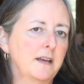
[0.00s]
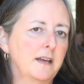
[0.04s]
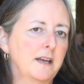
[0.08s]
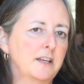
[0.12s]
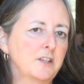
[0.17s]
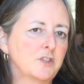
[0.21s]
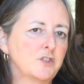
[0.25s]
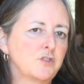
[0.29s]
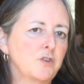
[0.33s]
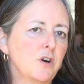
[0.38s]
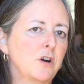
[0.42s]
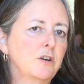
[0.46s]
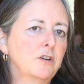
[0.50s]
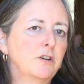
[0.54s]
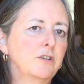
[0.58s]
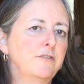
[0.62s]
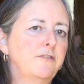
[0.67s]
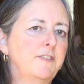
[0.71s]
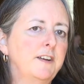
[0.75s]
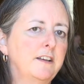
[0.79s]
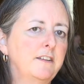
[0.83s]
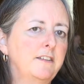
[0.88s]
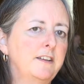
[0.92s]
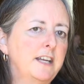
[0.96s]
a stronger
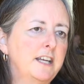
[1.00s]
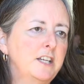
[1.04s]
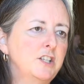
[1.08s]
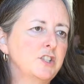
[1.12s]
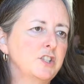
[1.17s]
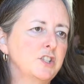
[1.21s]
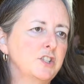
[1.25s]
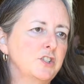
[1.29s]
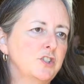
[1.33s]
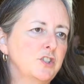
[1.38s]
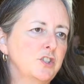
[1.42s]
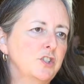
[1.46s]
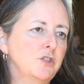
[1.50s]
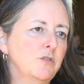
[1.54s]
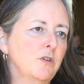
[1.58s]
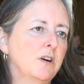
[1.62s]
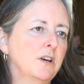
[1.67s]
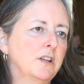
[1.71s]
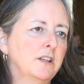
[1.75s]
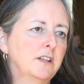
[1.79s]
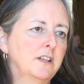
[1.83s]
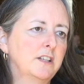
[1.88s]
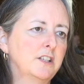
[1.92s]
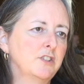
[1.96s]
foundation to do
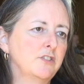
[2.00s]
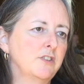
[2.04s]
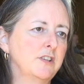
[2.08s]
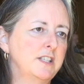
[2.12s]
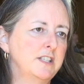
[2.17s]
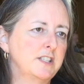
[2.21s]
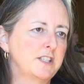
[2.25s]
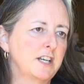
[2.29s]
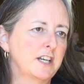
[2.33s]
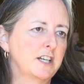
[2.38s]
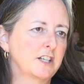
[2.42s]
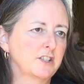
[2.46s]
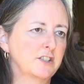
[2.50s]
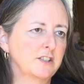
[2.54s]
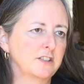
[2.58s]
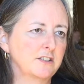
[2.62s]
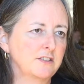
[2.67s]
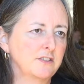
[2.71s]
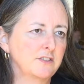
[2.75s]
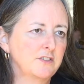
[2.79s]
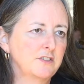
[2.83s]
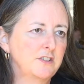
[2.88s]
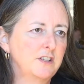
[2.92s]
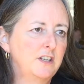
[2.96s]
online
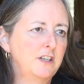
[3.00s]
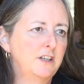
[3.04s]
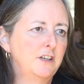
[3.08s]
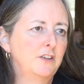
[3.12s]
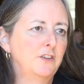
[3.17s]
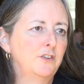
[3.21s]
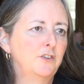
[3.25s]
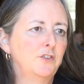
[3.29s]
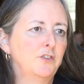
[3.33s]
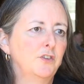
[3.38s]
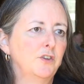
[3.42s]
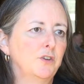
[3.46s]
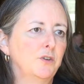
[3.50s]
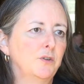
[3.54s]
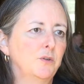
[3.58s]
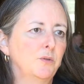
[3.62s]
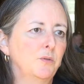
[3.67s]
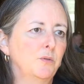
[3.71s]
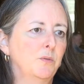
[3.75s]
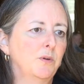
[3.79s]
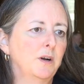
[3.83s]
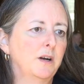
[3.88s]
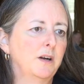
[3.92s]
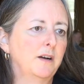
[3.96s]
transactions.
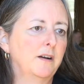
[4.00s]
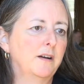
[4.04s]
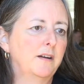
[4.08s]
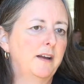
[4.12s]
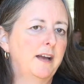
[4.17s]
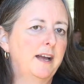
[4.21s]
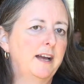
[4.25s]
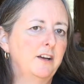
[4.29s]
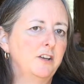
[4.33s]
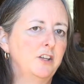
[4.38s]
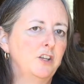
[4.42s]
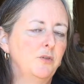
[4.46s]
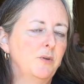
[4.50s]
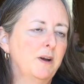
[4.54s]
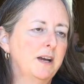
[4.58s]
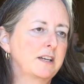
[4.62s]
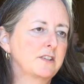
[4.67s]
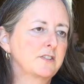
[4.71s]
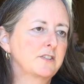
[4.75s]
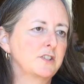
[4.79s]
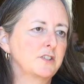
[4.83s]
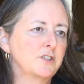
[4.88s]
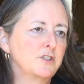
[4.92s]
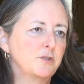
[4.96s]
So how you
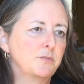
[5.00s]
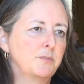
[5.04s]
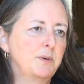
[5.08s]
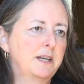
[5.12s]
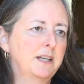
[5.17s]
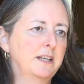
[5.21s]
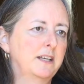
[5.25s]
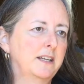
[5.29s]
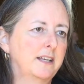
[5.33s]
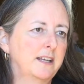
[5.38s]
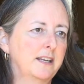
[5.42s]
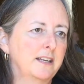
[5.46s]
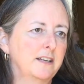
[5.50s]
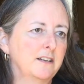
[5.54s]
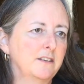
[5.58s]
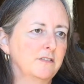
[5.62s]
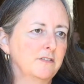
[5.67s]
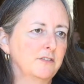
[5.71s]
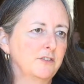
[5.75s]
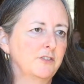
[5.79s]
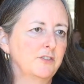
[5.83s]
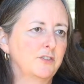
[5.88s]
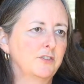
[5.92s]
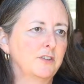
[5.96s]
access your bank
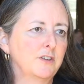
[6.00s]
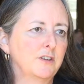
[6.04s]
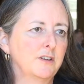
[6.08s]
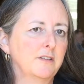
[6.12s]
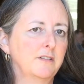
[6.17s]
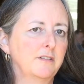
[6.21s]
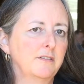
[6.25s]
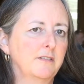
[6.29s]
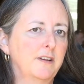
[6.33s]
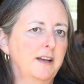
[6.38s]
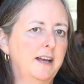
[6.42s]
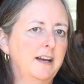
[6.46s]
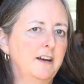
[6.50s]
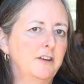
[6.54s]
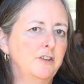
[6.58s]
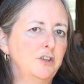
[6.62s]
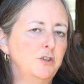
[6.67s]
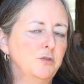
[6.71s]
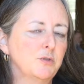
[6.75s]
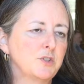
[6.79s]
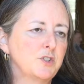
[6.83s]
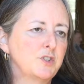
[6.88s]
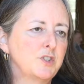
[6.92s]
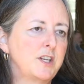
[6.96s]
accounts, how
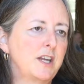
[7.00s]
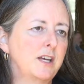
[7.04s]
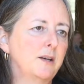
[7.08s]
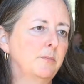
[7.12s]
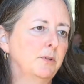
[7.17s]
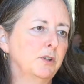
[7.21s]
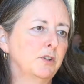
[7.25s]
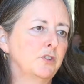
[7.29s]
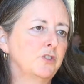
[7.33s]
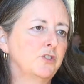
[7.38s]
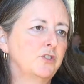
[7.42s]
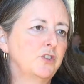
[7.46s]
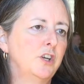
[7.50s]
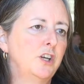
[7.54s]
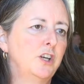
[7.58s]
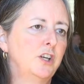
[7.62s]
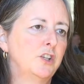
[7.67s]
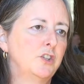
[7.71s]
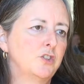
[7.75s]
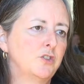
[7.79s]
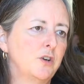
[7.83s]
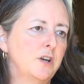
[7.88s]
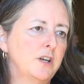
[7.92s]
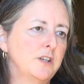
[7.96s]
you establish
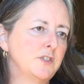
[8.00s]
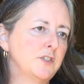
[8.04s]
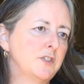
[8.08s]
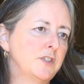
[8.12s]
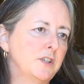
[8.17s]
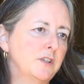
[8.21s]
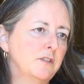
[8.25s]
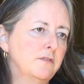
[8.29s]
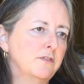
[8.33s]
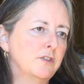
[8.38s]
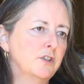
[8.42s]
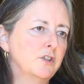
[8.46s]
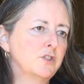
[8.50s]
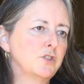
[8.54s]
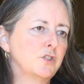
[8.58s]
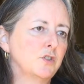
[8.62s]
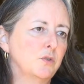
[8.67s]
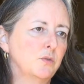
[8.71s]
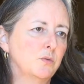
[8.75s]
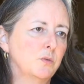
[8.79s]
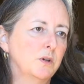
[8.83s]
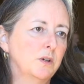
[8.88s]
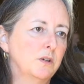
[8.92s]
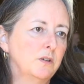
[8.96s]
trust in a
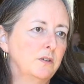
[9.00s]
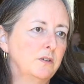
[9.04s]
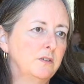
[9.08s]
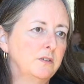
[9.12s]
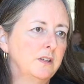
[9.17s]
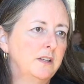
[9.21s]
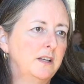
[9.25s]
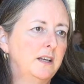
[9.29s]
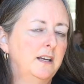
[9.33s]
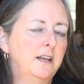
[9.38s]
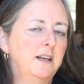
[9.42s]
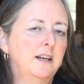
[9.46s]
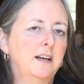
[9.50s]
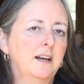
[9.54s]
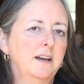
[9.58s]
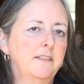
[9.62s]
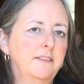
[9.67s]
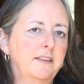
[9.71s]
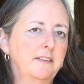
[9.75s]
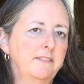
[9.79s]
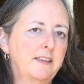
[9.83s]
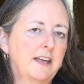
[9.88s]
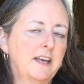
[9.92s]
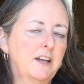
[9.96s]
virtual world. I
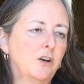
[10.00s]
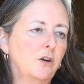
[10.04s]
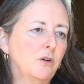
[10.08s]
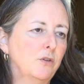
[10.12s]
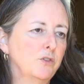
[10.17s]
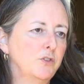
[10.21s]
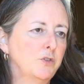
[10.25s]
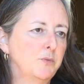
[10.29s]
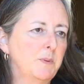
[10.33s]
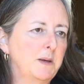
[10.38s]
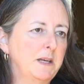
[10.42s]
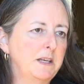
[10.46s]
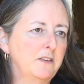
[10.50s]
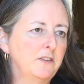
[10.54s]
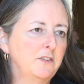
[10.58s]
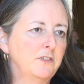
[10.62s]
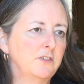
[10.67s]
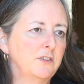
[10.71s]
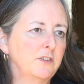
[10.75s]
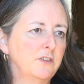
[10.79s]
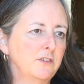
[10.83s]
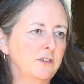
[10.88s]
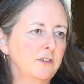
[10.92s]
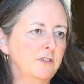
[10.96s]
think that whole
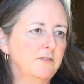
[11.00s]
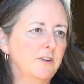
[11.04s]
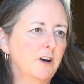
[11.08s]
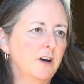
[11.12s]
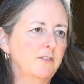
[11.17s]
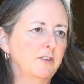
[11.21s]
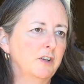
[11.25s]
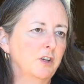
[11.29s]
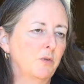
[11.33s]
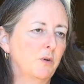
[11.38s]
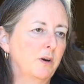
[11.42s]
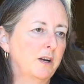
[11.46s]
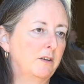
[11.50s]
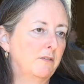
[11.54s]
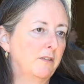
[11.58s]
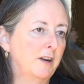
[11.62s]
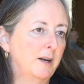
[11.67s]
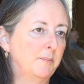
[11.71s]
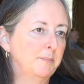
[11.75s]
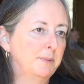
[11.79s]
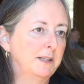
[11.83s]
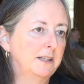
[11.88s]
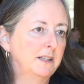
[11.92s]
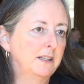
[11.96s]
space is evolving quite
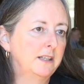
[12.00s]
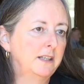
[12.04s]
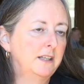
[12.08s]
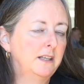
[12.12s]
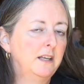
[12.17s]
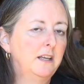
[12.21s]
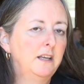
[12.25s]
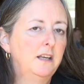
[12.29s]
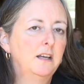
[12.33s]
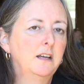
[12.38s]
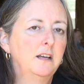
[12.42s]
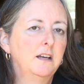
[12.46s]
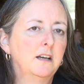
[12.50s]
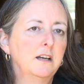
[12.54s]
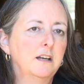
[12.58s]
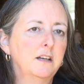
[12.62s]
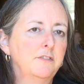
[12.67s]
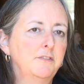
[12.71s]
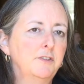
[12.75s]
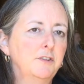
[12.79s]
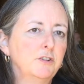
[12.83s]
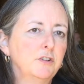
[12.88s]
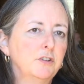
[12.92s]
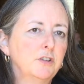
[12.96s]
rapidly.
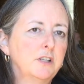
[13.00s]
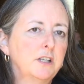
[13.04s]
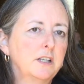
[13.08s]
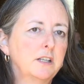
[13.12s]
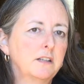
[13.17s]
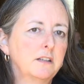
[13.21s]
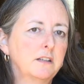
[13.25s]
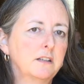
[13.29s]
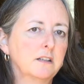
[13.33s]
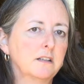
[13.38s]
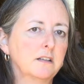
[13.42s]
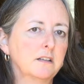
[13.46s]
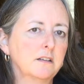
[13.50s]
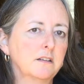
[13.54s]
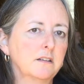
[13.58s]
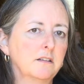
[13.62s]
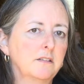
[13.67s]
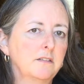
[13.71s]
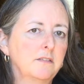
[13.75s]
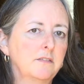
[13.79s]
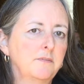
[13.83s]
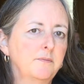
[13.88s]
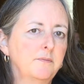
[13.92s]
If you look at the